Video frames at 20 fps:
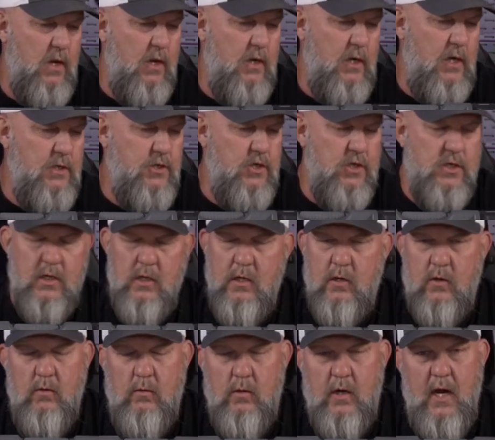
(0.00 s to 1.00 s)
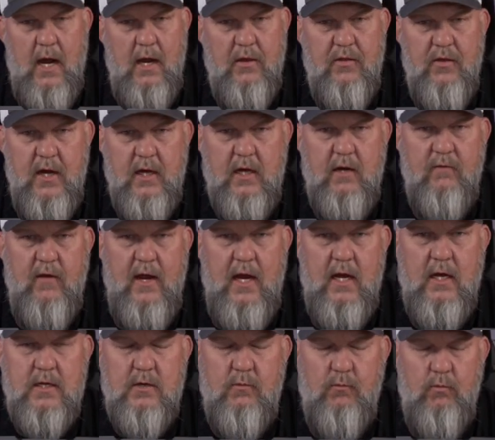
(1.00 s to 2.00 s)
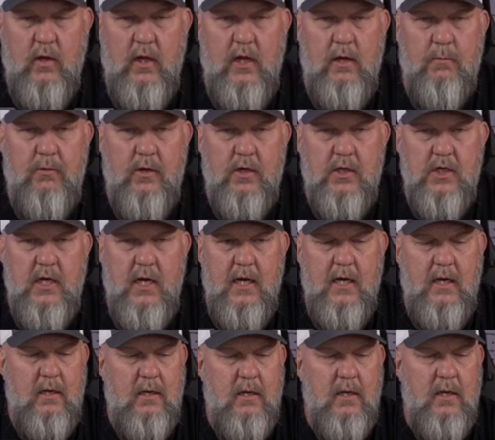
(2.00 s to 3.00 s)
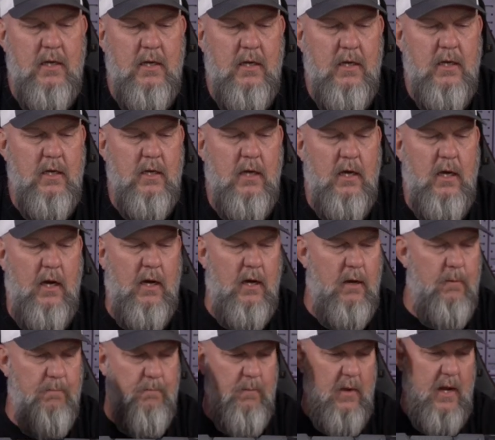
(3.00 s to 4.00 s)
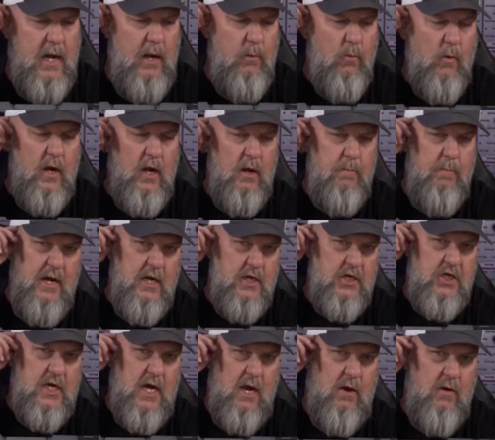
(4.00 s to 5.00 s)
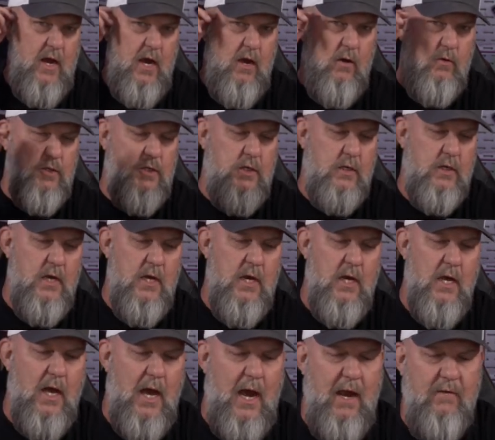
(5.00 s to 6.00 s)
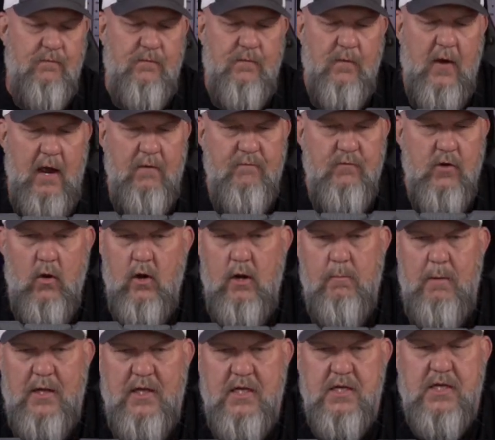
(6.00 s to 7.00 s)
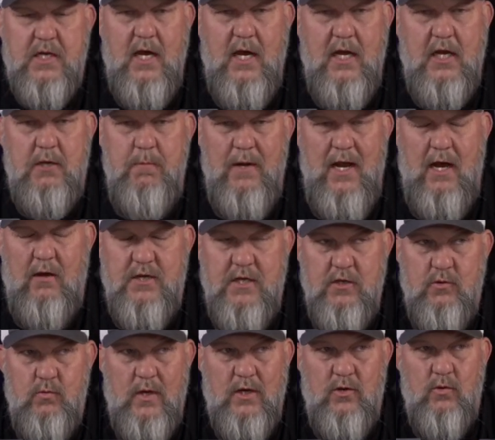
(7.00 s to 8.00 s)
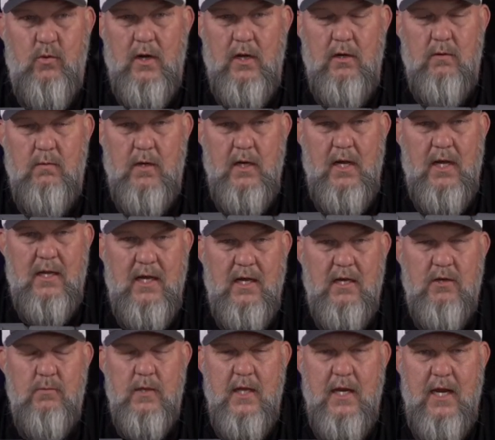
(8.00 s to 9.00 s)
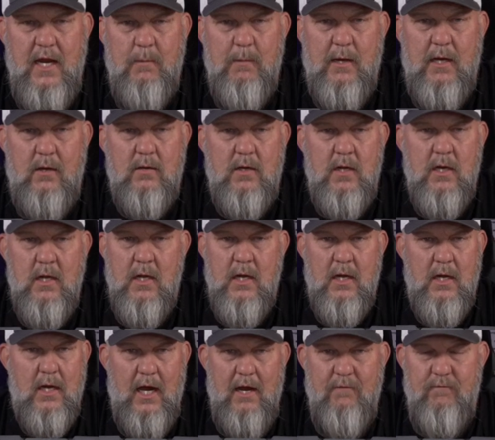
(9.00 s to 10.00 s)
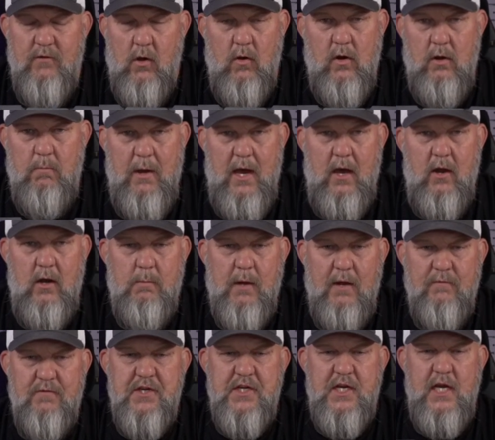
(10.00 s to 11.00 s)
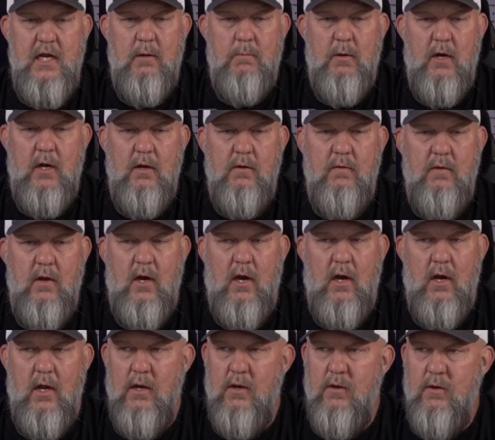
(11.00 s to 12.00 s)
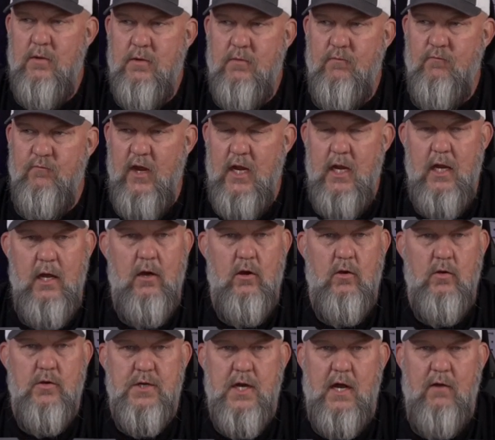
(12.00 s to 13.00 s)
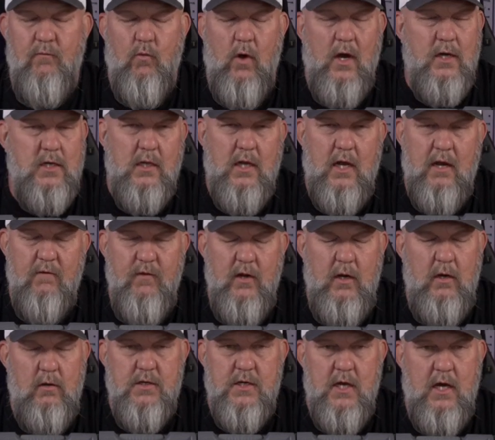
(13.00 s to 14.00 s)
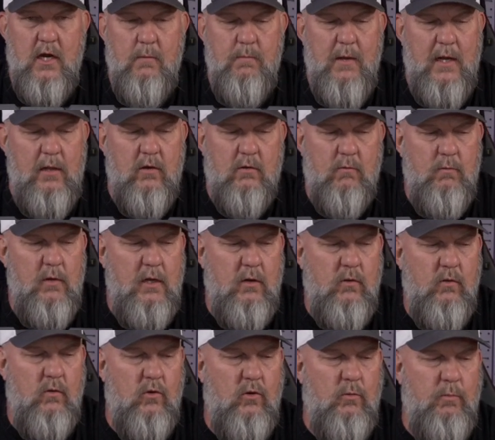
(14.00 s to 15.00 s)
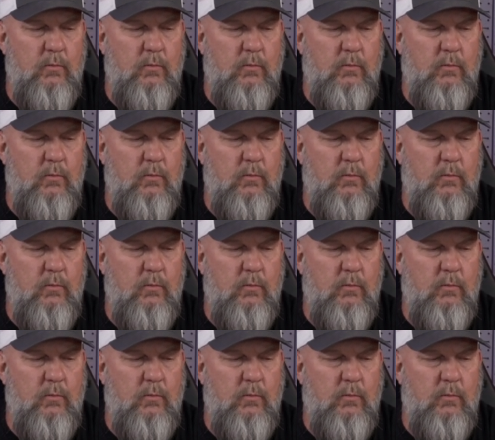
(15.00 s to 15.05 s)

He's just a cool guy. Thank you, Vance. I really appreciate it. He wanted me to shout out. I've known about this gun. It's been out since what, 2020, I think is when they came out. I've known about them. I've seen them on videos. I've watched a lot of videos on them. They look really cool,